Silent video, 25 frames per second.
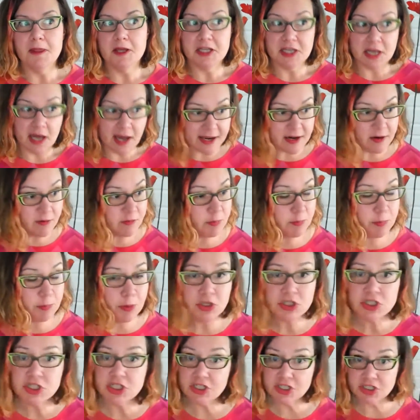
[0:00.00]
kind of
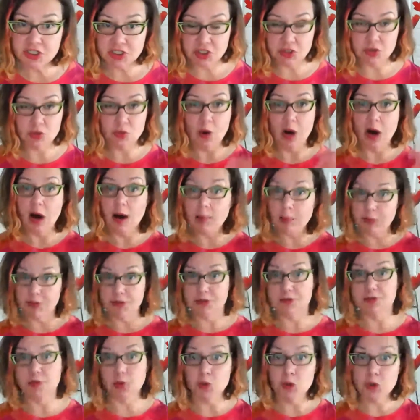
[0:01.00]
pushes you up
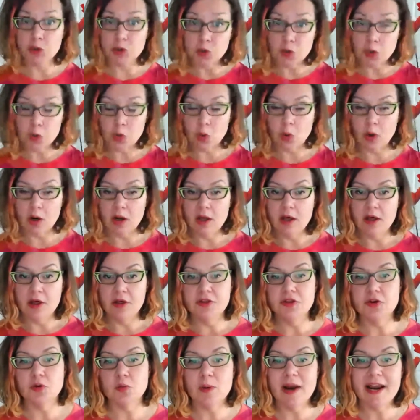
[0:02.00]
through
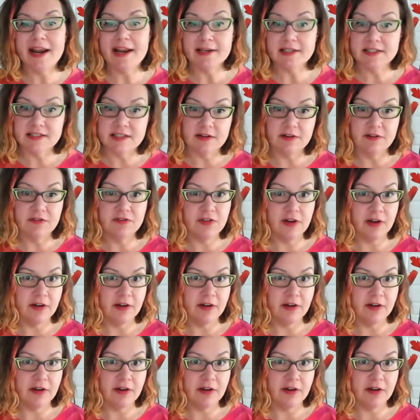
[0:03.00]
the ranks of,